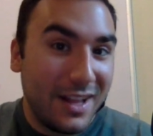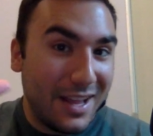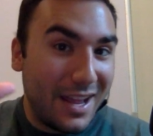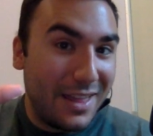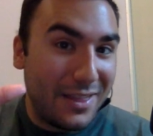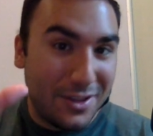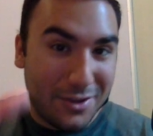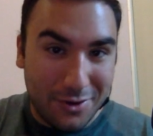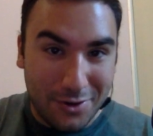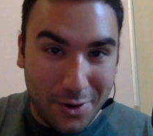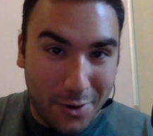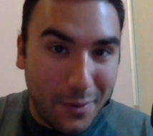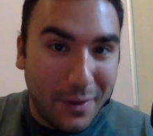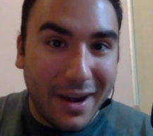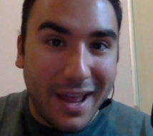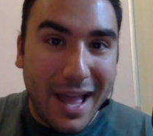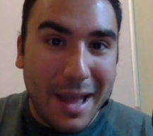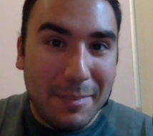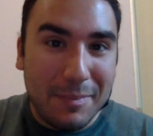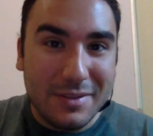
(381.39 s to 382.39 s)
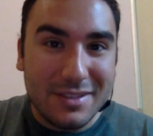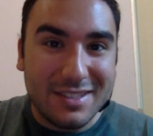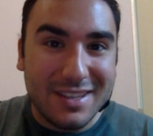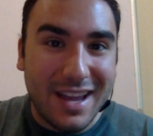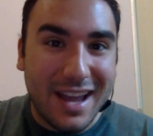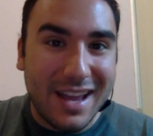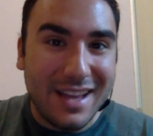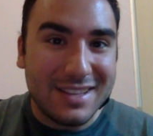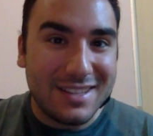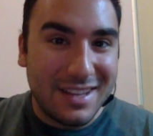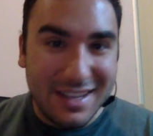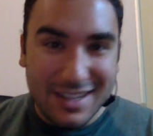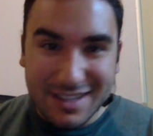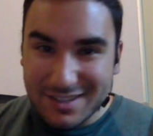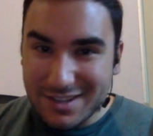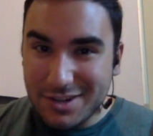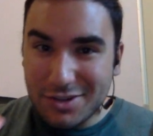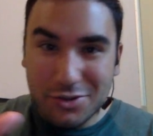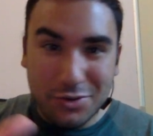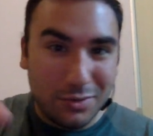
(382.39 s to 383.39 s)
And then you know what happens, guys?
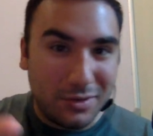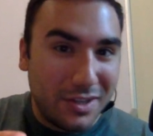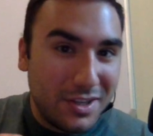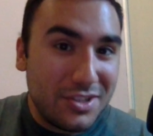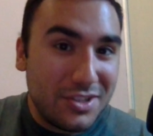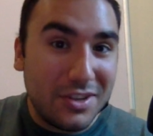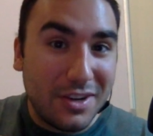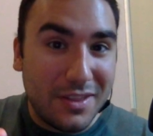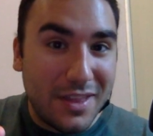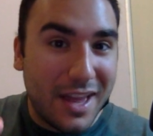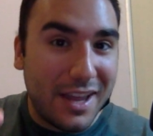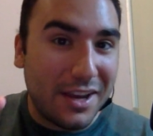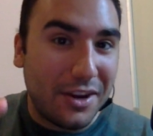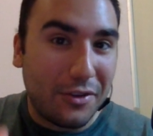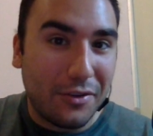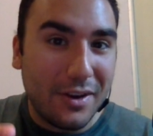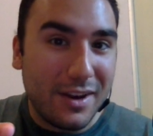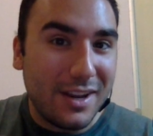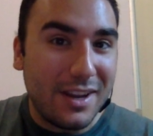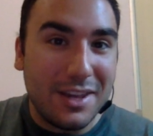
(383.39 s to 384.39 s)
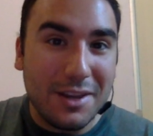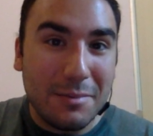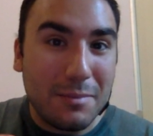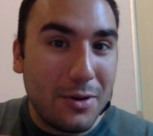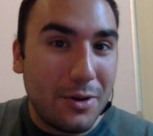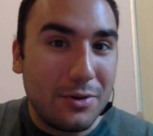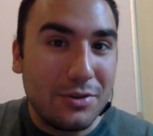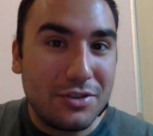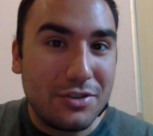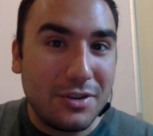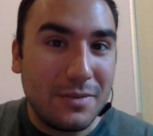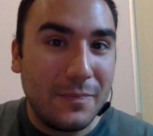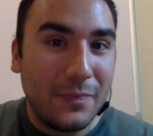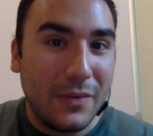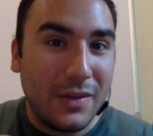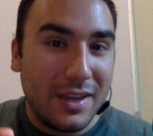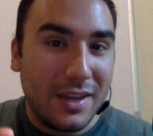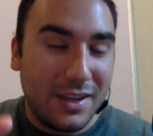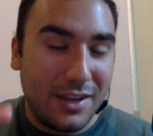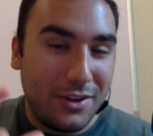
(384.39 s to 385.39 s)
Since you listen to that greedy emotion,
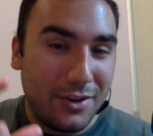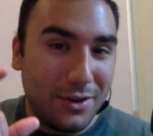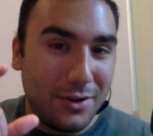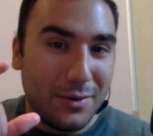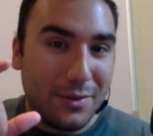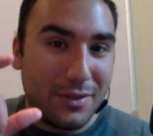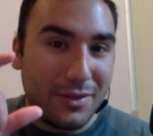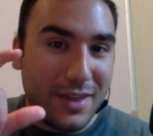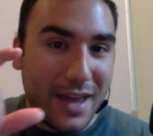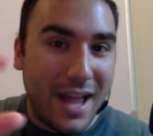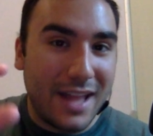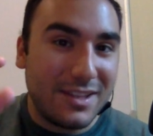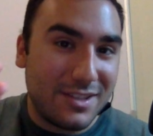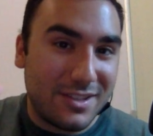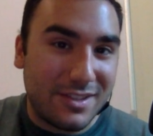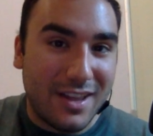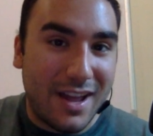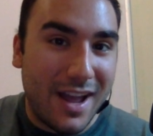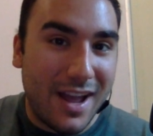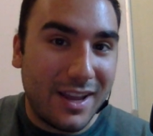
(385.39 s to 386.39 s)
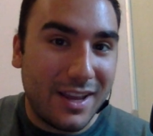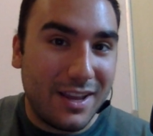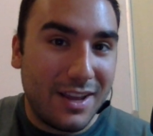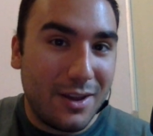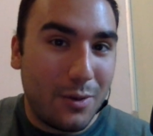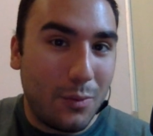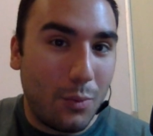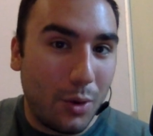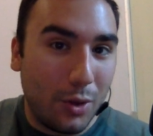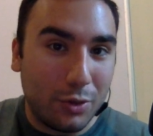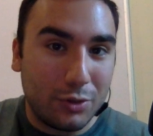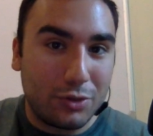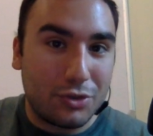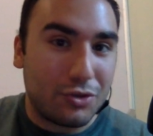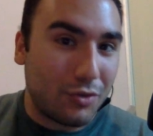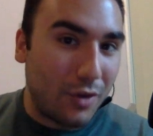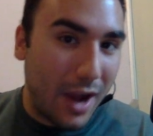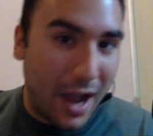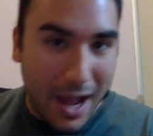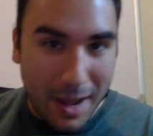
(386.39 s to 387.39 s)
you know, that stock will
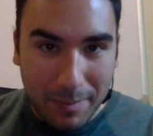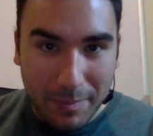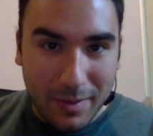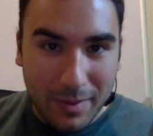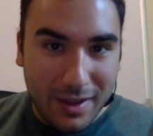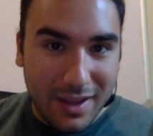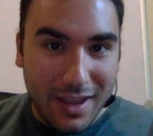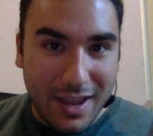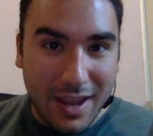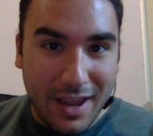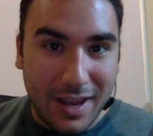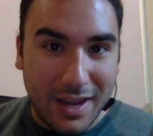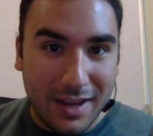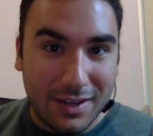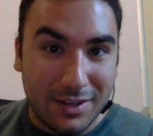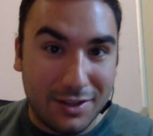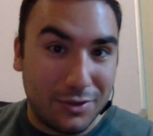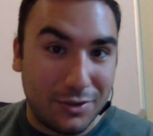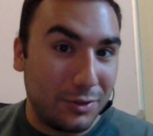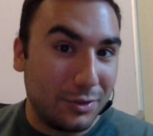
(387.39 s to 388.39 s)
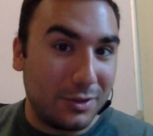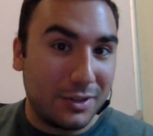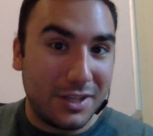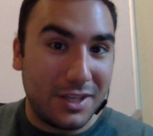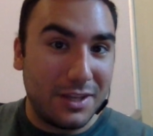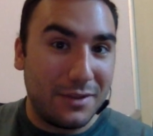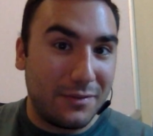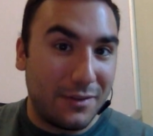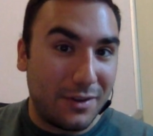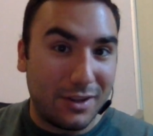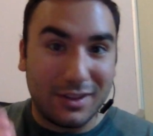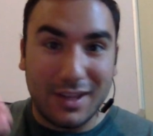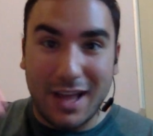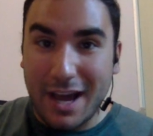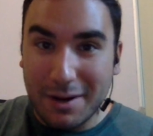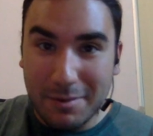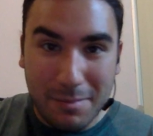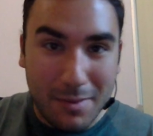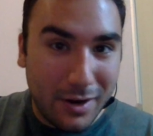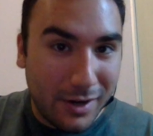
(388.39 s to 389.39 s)
drop, and you'll leave a
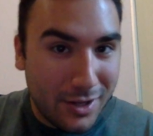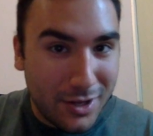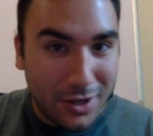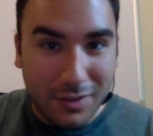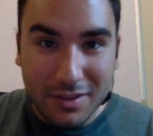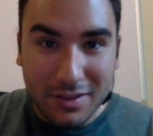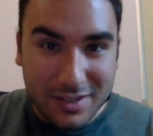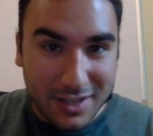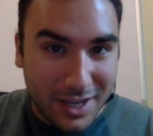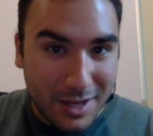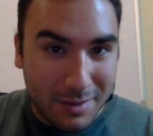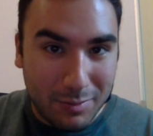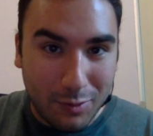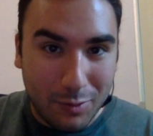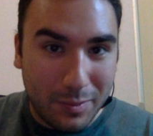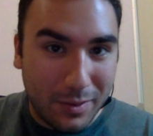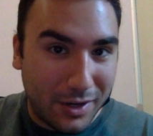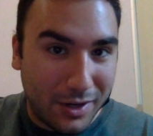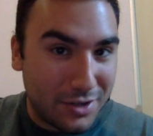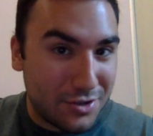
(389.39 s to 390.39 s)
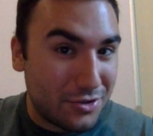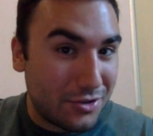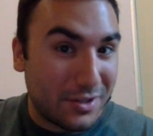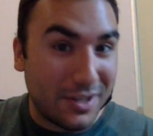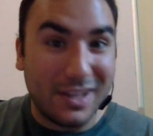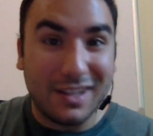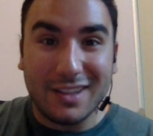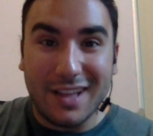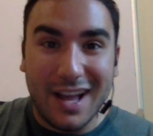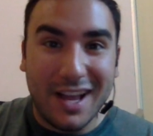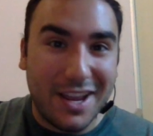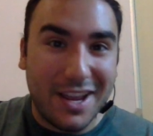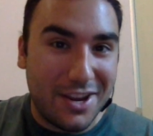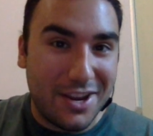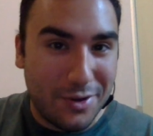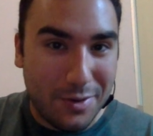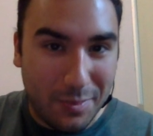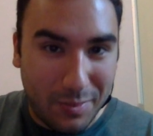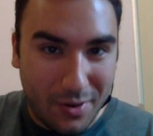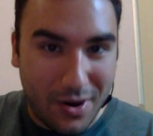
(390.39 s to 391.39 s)
lot of money on the table because you didn't lock in
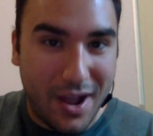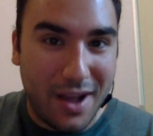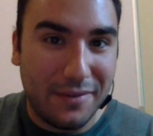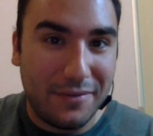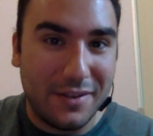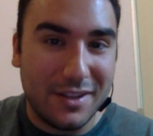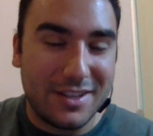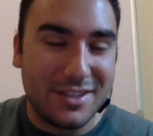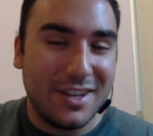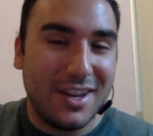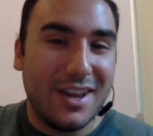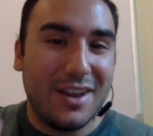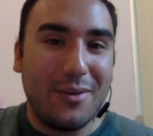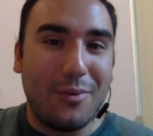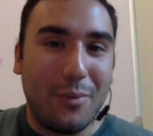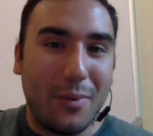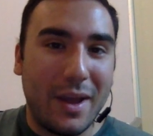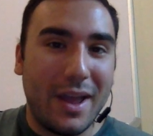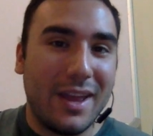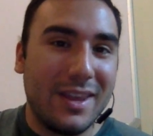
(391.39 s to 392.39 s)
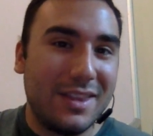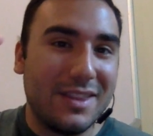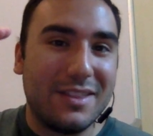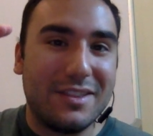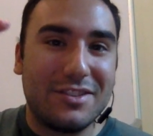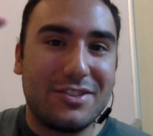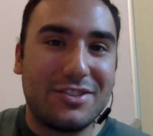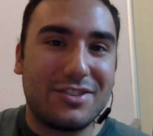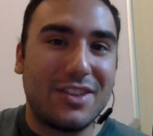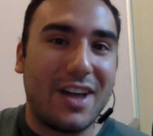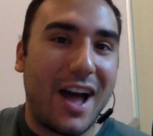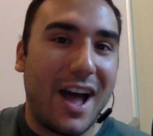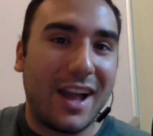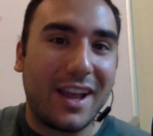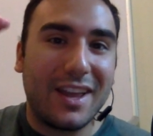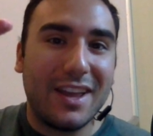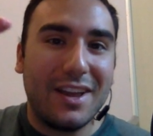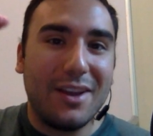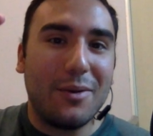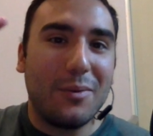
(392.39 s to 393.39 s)
your profits when the
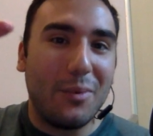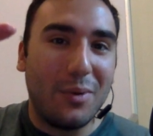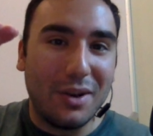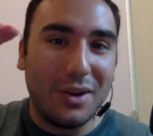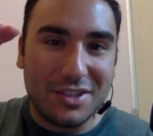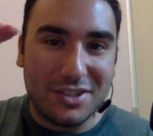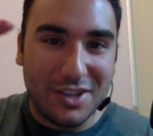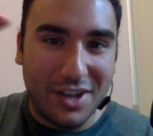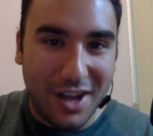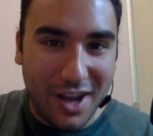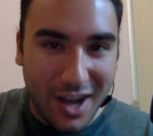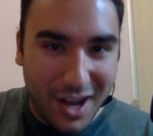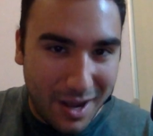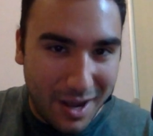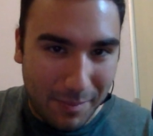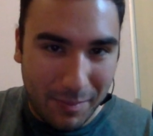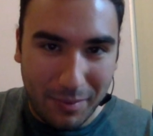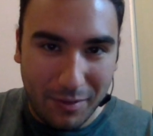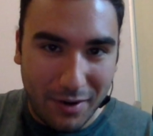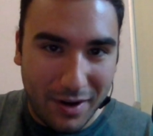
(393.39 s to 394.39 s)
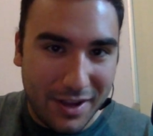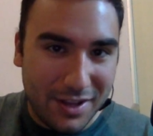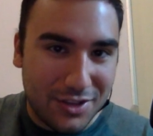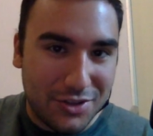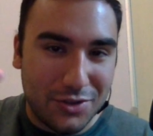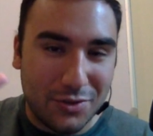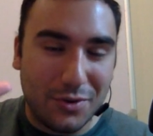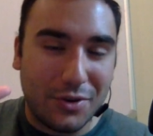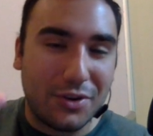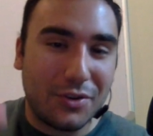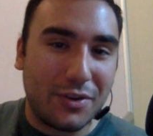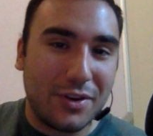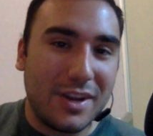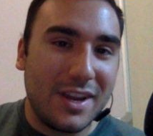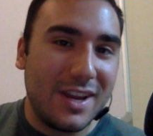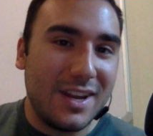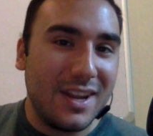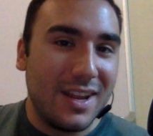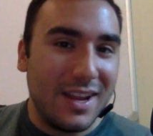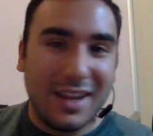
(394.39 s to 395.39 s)
stock was up, right? So
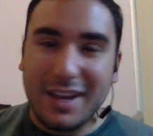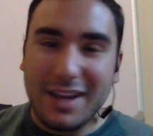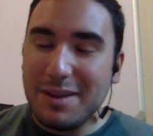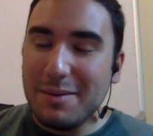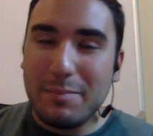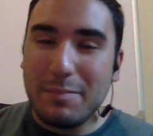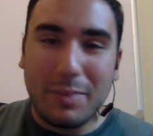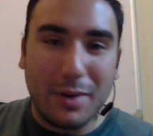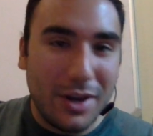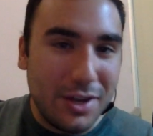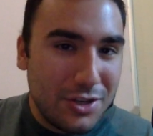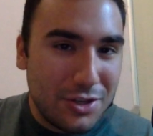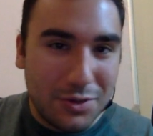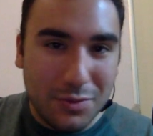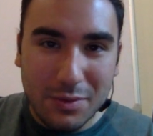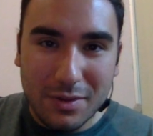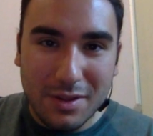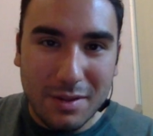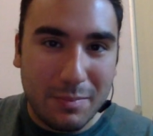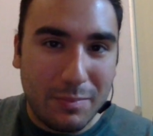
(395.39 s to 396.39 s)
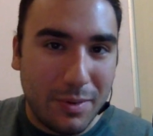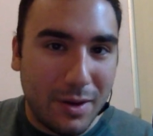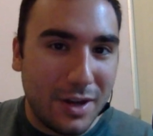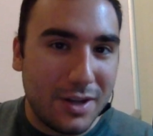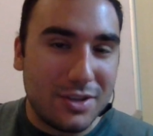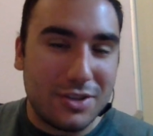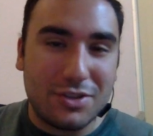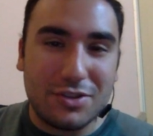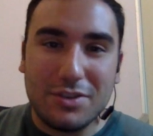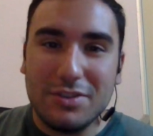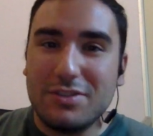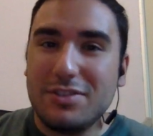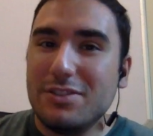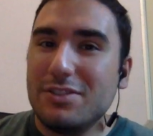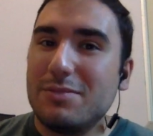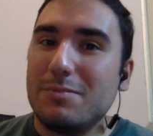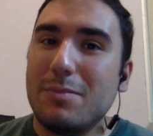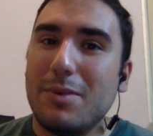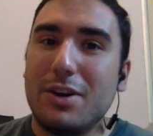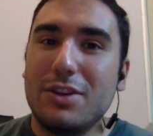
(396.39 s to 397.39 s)
greed can bite you in the butt just
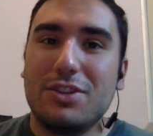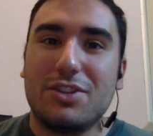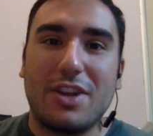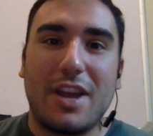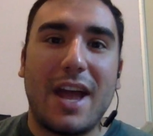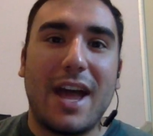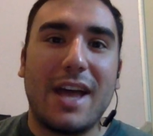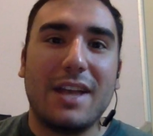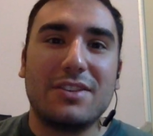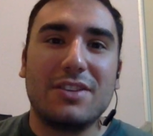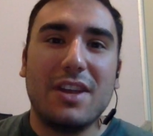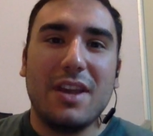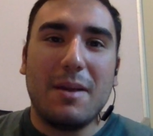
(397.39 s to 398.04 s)
as much as